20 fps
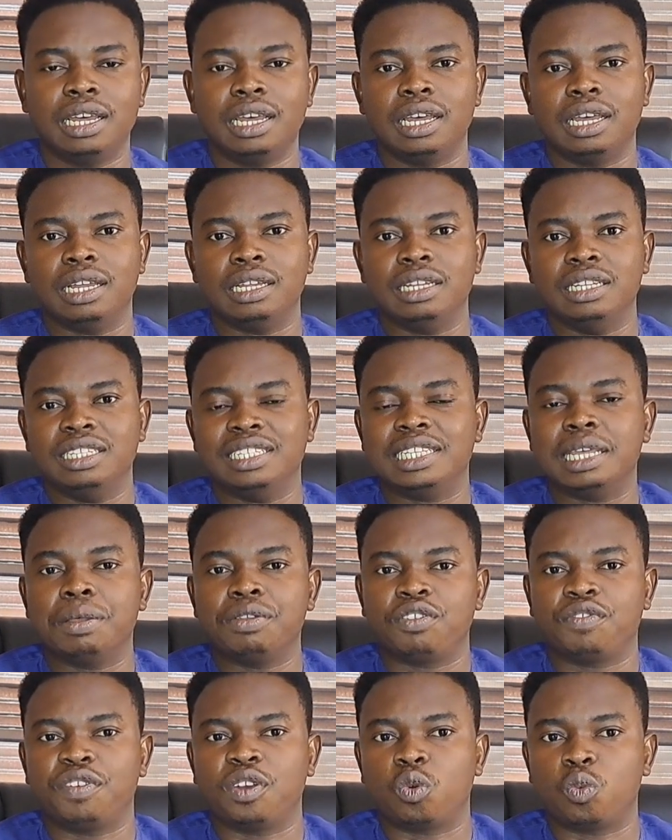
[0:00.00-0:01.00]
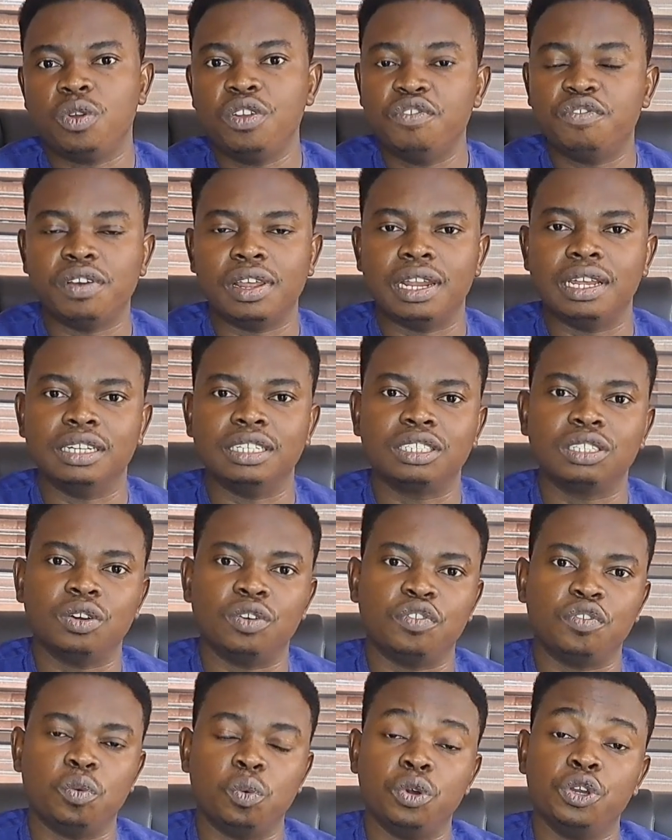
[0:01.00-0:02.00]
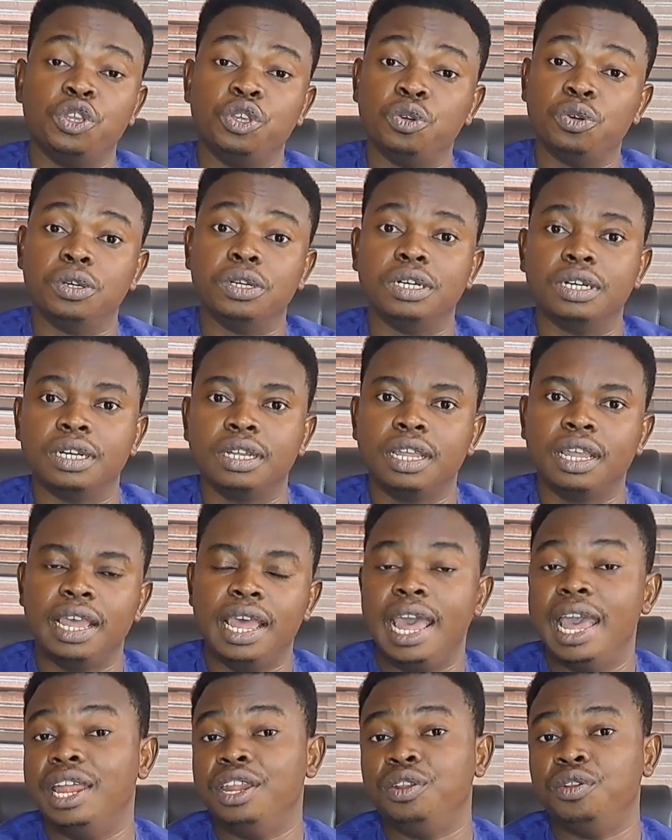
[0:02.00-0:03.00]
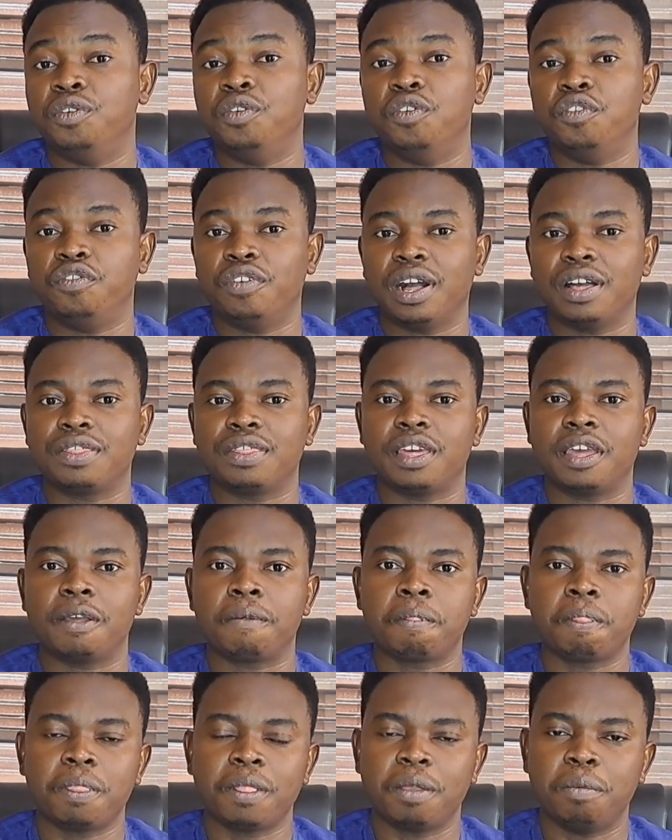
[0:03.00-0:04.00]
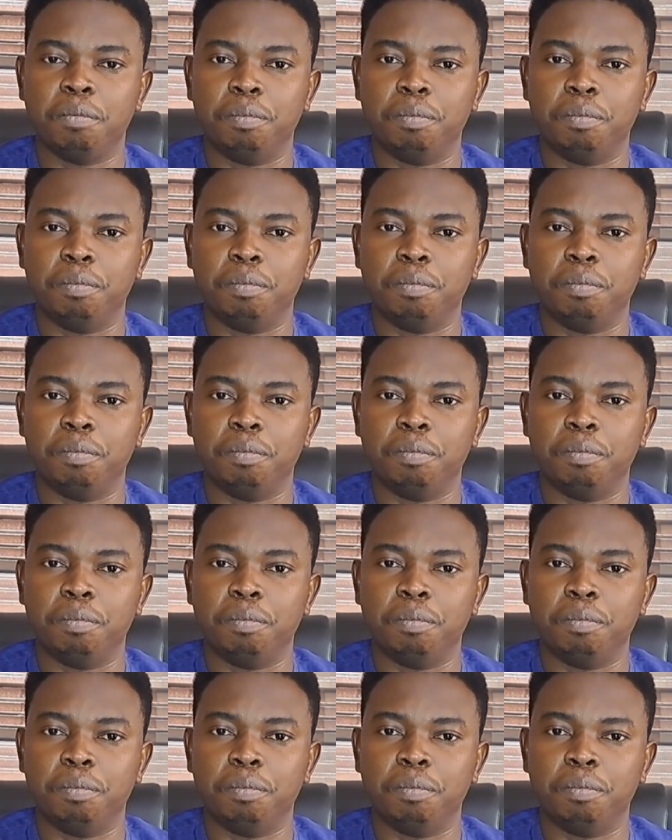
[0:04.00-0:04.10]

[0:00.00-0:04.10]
in terms of equivalence of what you are earning over there.